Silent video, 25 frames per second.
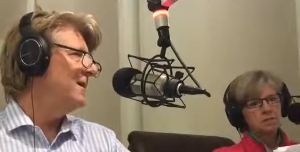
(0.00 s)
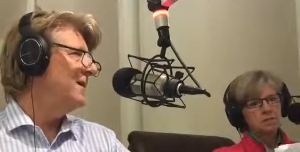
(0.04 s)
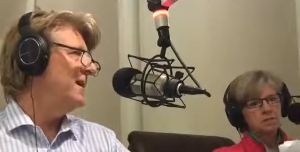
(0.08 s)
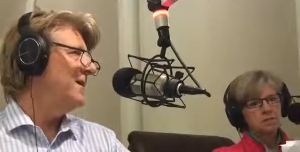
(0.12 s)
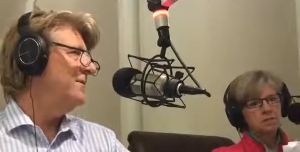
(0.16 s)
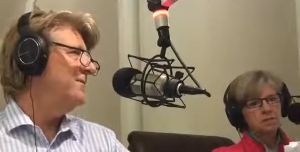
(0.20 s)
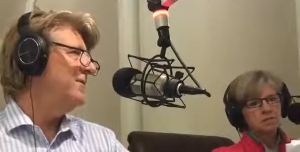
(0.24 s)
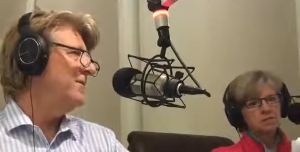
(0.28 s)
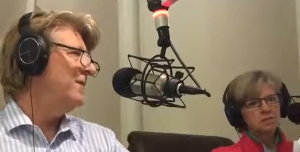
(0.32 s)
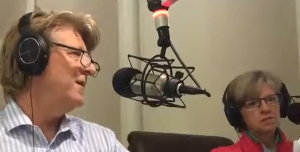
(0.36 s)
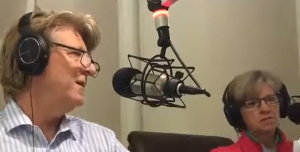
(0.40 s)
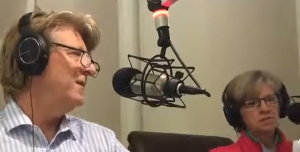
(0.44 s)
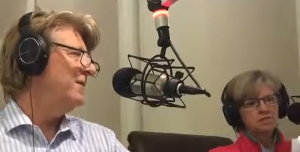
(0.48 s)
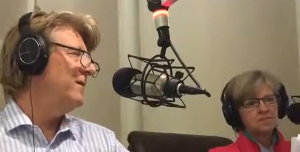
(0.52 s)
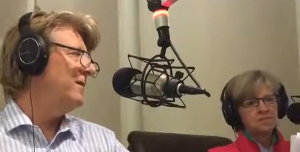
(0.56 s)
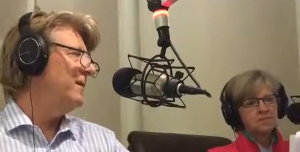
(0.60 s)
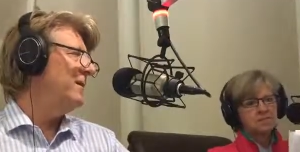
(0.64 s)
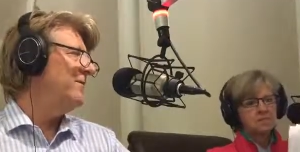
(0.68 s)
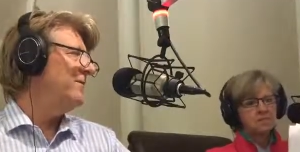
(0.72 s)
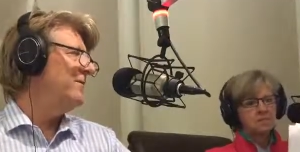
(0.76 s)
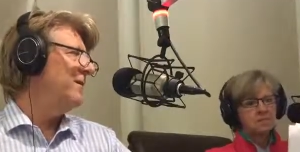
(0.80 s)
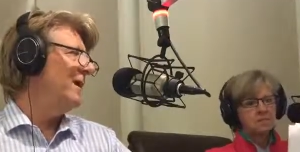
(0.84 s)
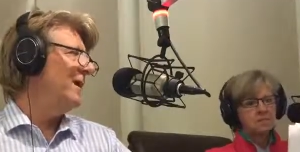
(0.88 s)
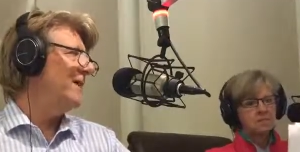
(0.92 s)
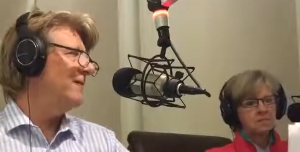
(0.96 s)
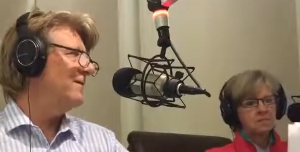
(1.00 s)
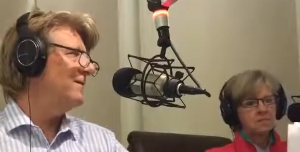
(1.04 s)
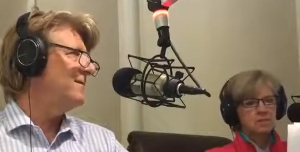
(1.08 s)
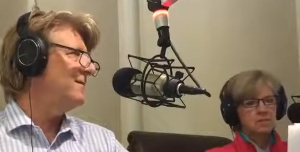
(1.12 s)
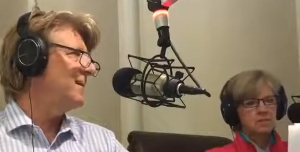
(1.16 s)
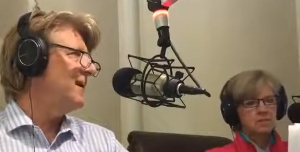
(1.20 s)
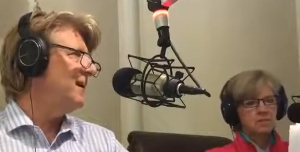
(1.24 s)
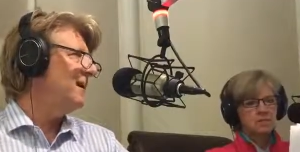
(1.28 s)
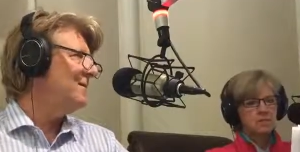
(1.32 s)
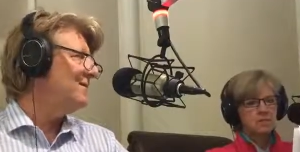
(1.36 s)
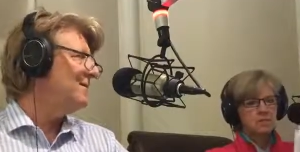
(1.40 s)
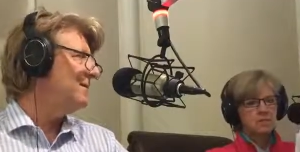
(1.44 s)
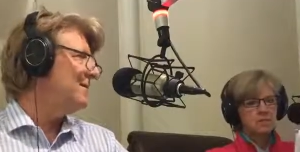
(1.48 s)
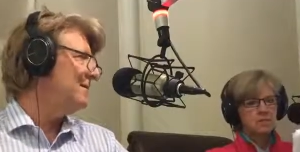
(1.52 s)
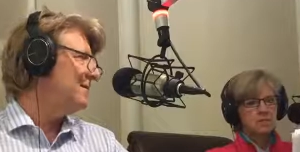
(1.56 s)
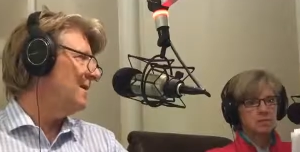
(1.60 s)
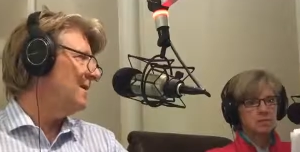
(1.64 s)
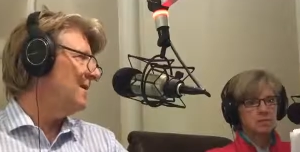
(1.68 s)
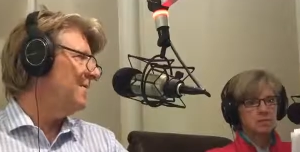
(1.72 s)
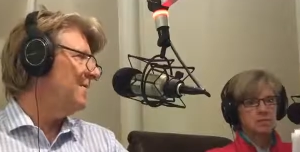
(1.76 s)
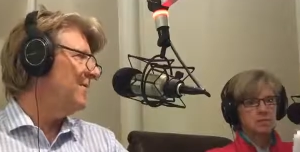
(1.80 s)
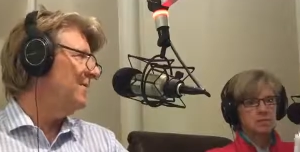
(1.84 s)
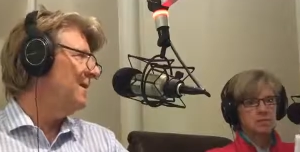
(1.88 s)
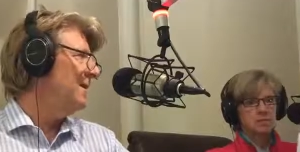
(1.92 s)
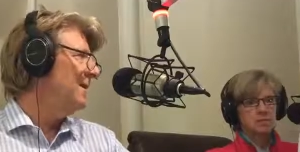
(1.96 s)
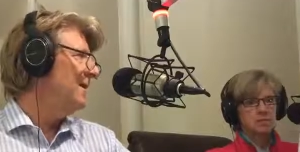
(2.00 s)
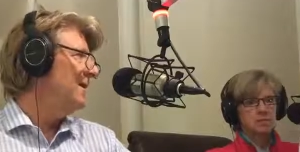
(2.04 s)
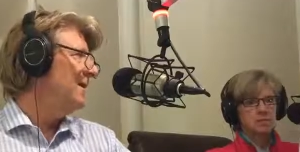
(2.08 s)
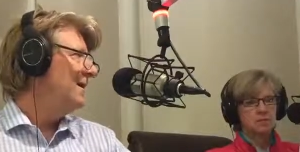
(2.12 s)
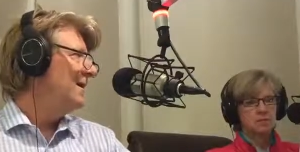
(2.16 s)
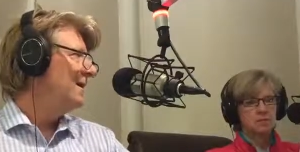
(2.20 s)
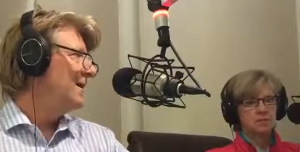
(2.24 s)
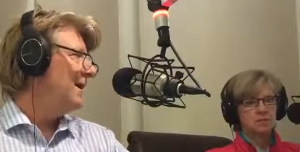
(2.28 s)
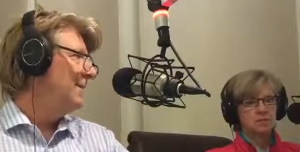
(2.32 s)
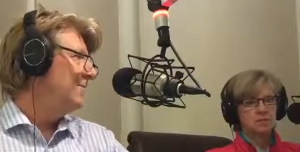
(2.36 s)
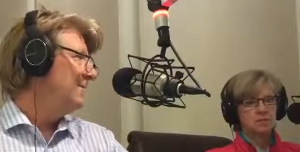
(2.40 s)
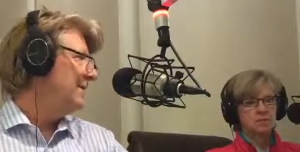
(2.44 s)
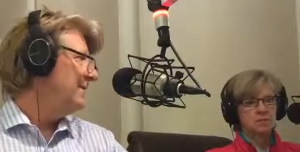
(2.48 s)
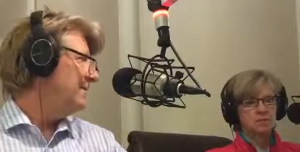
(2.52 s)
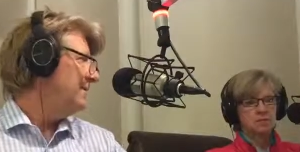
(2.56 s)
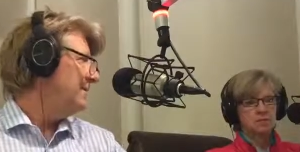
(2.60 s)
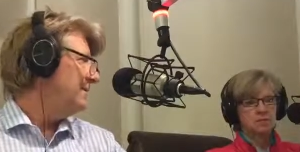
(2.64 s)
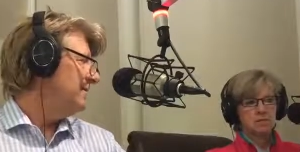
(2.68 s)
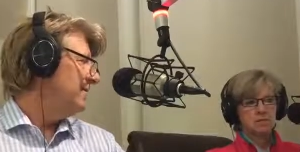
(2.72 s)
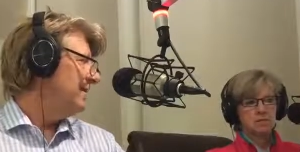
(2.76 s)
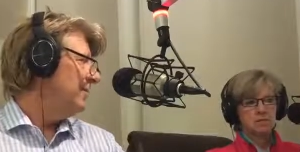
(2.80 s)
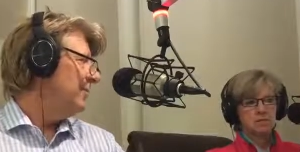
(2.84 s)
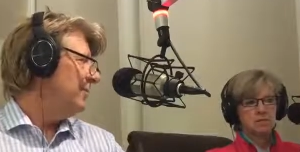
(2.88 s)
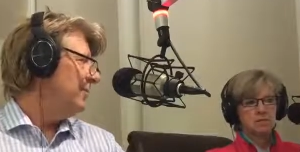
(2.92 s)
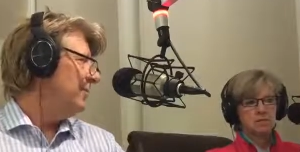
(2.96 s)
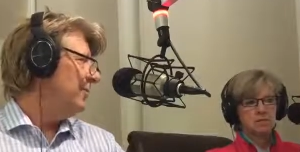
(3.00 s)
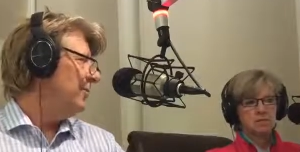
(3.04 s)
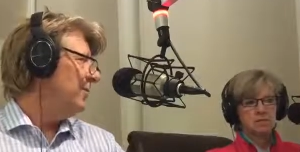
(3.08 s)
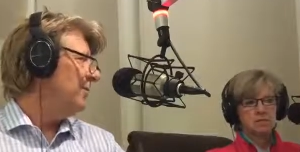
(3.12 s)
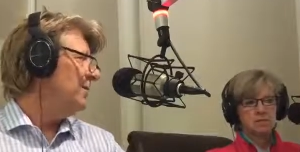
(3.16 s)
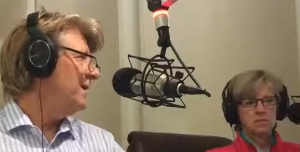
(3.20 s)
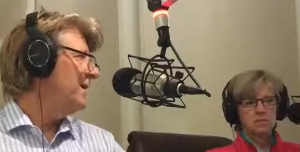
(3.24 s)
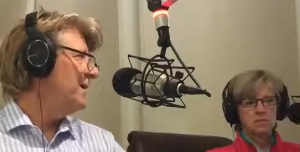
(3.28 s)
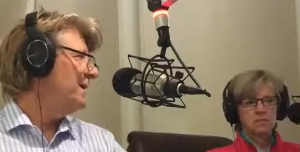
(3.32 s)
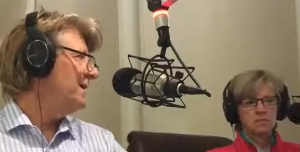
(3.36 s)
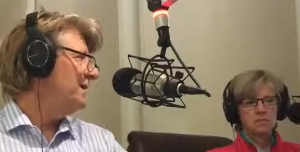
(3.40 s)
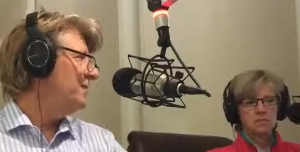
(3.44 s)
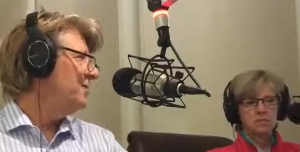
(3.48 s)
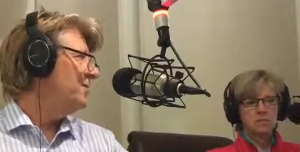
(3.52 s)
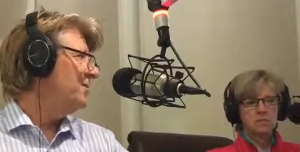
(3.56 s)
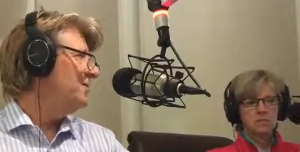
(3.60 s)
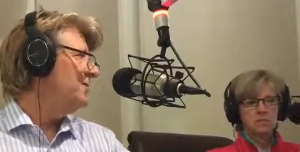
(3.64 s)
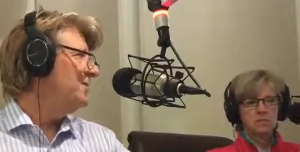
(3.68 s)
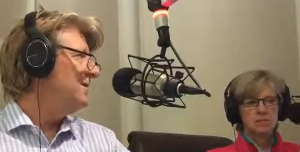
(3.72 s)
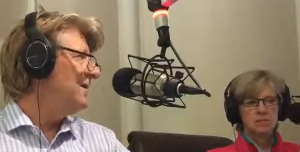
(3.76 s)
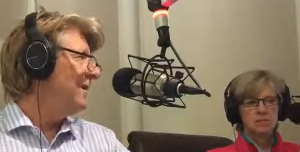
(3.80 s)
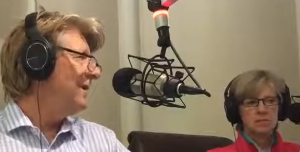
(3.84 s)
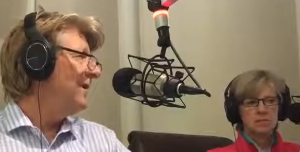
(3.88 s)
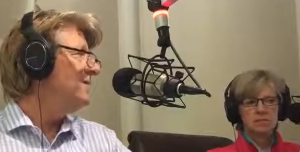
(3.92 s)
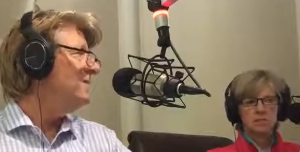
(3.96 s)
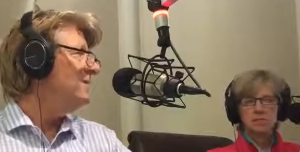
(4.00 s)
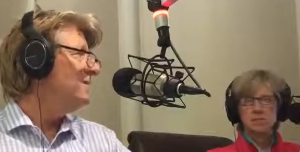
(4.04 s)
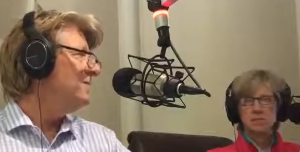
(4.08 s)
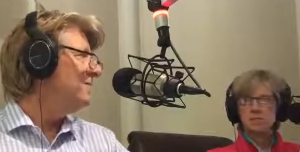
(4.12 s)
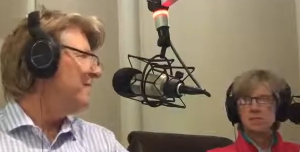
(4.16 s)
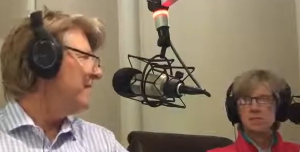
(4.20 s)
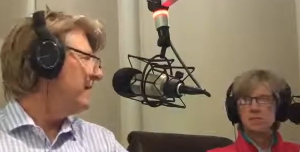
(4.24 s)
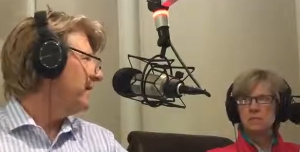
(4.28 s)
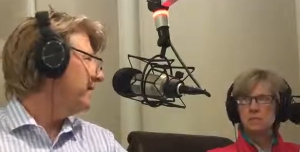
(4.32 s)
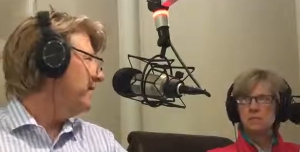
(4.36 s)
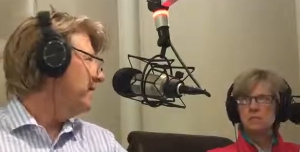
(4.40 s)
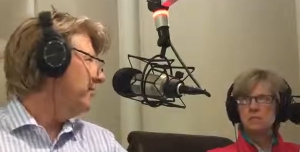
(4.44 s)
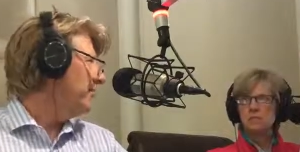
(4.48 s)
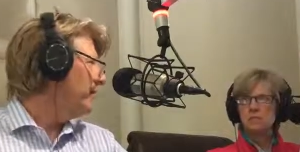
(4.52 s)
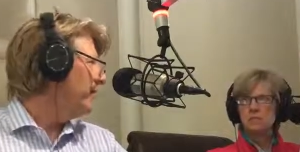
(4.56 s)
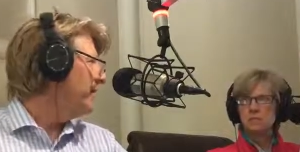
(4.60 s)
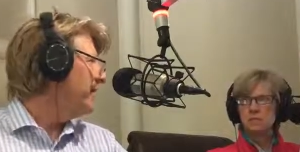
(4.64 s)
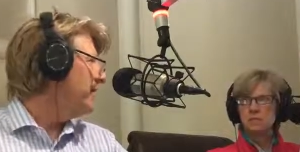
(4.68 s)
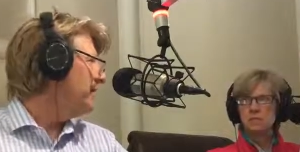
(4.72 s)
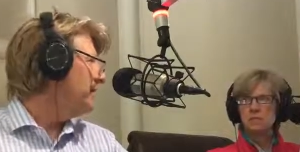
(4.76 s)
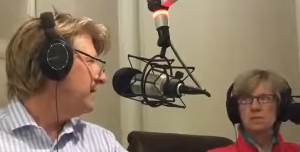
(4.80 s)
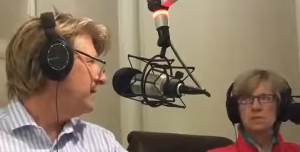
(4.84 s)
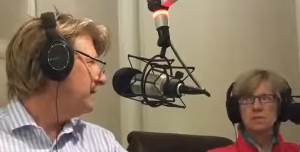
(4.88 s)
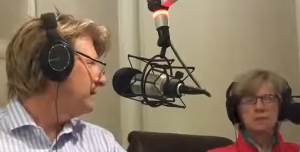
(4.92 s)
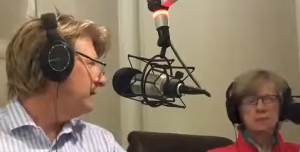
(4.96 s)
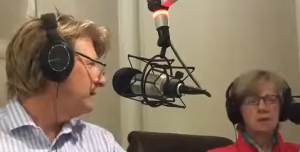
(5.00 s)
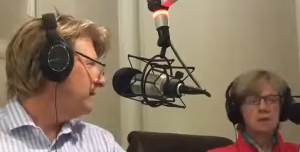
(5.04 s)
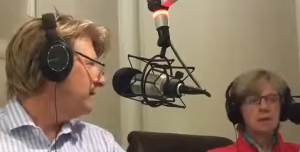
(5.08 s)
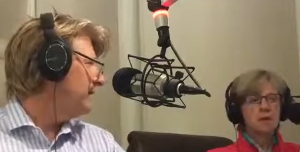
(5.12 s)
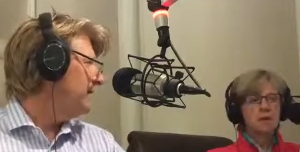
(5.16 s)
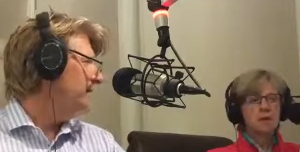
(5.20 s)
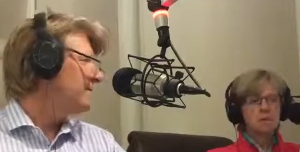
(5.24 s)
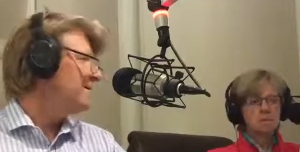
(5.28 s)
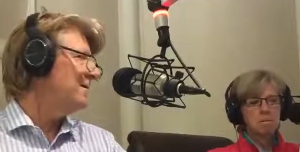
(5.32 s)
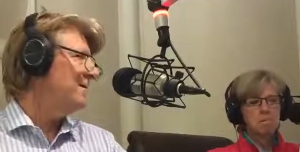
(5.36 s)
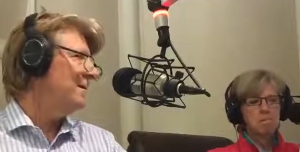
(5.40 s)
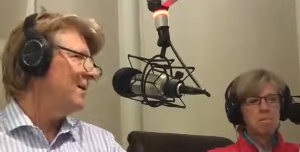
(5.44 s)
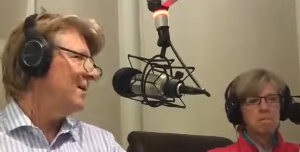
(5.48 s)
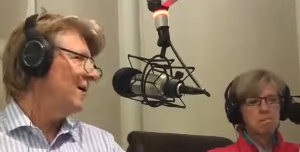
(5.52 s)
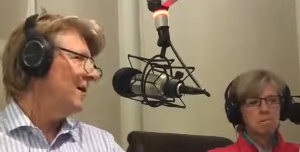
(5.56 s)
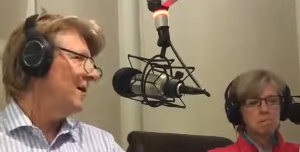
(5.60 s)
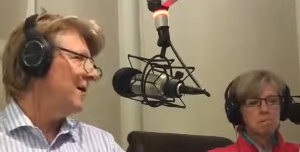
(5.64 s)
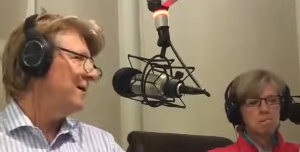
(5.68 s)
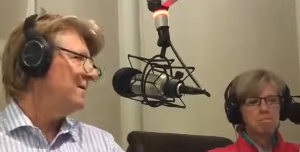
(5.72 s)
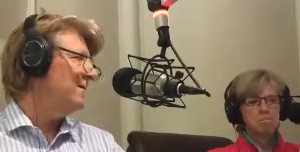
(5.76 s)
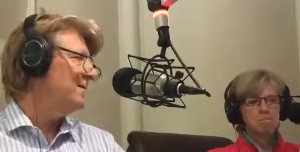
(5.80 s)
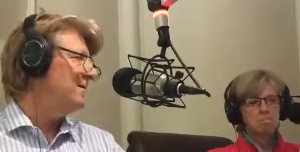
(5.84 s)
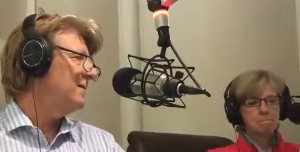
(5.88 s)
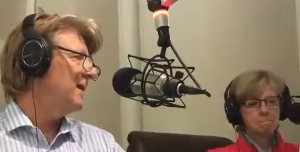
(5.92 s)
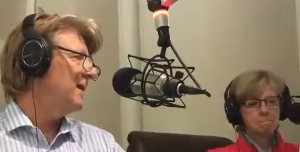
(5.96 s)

Speaker 1: that at, at the advanced stages of Lyme disease that we will get into does affect the brain, and it yes. does cause